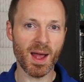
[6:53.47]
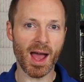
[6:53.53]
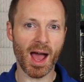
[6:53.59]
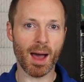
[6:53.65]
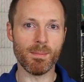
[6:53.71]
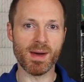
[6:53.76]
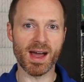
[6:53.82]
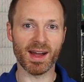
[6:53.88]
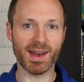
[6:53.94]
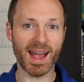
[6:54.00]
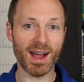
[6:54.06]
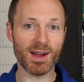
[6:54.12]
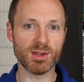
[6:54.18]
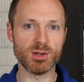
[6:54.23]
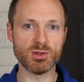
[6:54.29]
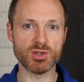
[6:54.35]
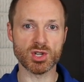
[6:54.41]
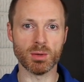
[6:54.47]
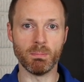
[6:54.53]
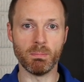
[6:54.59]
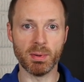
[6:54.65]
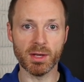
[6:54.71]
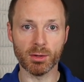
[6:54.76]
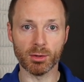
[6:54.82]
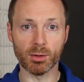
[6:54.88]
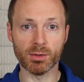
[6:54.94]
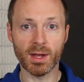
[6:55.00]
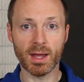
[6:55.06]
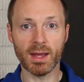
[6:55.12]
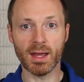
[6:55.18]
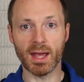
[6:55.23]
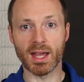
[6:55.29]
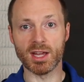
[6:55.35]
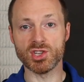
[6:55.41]
about how you should build
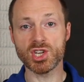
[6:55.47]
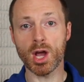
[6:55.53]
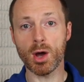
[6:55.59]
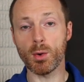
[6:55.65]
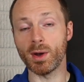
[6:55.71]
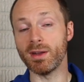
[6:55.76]
a show.